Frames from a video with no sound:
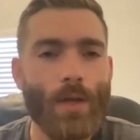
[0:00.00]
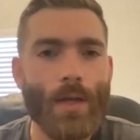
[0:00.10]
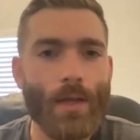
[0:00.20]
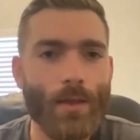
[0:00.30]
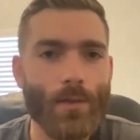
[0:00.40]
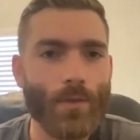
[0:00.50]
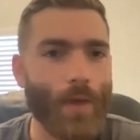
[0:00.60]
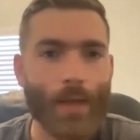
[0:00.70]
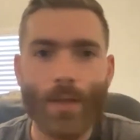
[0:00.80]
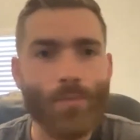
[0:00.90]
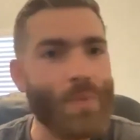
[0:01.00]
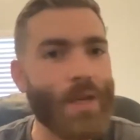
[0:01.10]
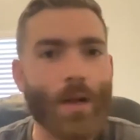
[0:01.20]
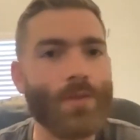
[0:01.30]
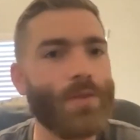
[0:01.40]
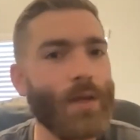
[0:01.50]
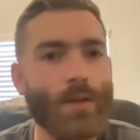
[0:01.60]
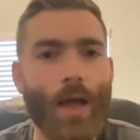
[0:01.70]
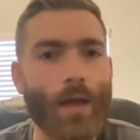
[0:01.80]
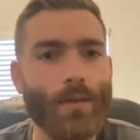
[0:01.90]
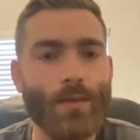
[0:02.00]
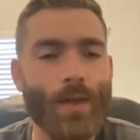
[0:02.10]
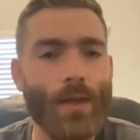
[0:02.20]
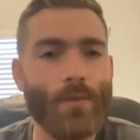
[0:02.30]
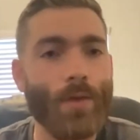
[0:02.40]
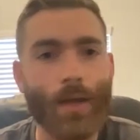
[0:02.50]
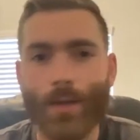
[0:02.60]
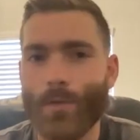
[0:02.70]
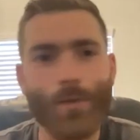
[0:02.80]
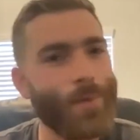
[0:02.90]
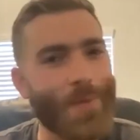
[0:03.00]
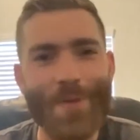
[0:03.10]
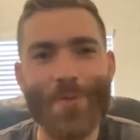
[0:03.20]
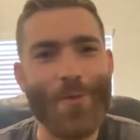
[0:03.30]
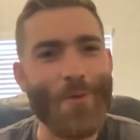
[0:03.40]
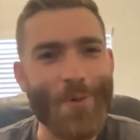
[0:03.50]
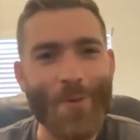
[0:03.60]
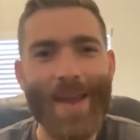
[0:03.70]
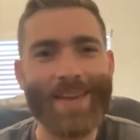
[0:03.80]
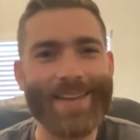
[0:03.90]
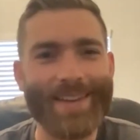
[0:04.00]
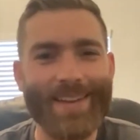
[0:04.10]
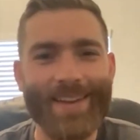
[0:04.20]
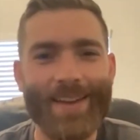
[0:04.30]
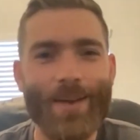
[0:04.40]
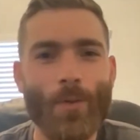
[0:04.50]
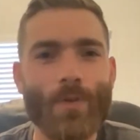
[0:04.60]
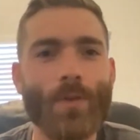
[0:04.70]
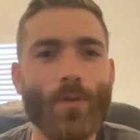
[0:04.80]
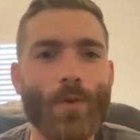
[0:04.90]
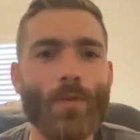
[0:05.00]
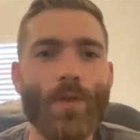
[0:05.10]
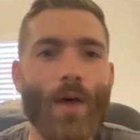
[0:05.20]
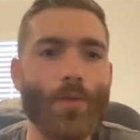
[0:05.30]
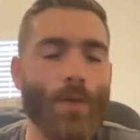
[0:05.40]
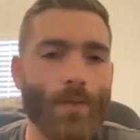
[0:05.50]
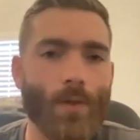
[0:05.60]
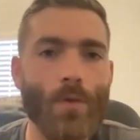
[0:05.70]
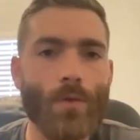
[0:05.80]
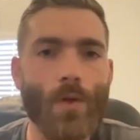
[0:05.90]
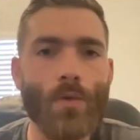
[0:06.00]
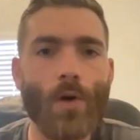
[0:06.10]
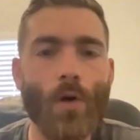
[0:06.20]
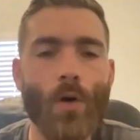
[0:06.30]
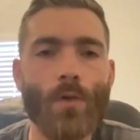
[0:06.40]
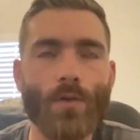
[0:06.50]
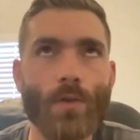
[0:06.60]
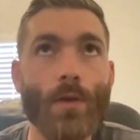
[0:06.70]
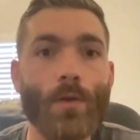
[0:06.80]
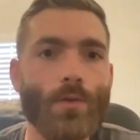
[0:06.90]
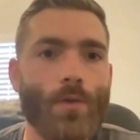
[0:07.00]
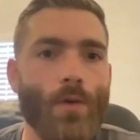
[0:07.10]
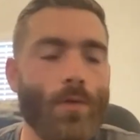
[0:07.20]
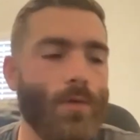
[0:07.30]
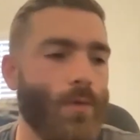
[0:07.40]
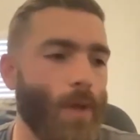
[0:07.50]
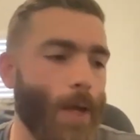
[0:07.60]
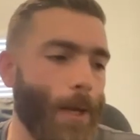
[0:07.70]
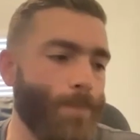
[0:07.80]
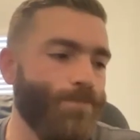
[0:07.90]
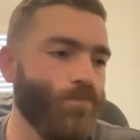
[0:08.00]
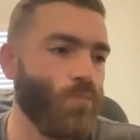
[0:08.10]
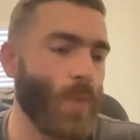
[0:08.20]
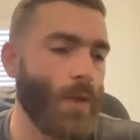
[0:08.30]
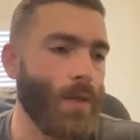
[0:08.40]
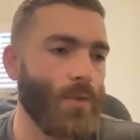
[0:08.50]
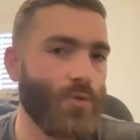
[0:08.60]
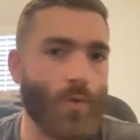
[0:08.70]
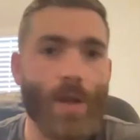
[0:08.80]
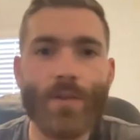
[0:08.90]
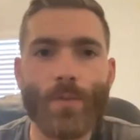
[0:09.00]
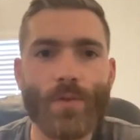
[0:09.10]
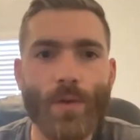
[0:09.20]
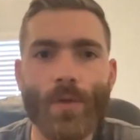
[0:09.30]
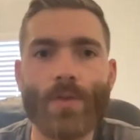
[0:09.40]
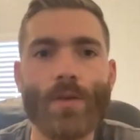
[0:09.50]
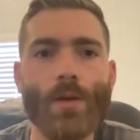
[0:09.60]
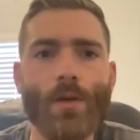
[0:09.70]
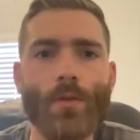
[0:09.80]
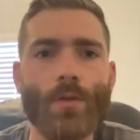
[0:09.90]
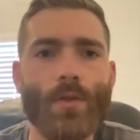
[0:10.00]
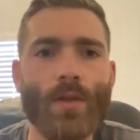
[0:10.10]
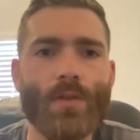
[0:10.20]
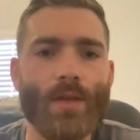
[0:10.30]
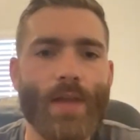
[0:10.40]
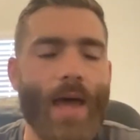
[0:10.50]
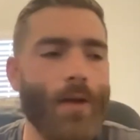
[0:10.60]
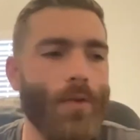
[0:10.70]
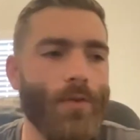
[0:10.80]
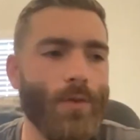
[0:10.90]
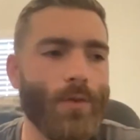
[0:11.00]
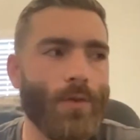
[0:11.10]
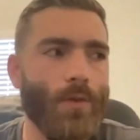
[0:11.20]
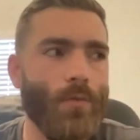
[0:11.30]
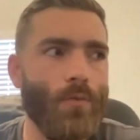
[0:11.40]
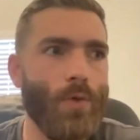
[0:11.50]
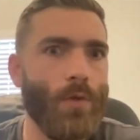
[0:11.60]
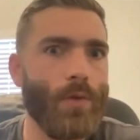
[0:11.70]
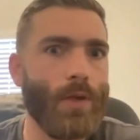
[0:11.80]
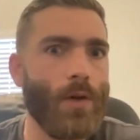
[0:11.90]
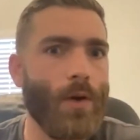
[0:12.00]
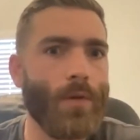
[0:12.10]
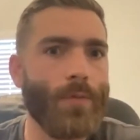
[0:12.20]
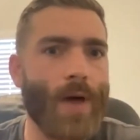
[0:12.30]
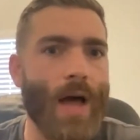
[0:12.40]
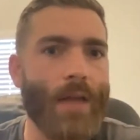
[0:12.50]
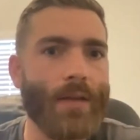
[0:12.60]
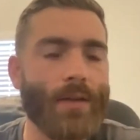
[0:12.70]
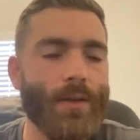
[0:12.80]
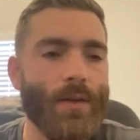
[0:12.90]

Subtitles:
is like being on TikTok these days, like you're going to be in for a rude awakening when stuff goes south. Like those hard skills, those trade specific skills and things like that are just really, really hard to find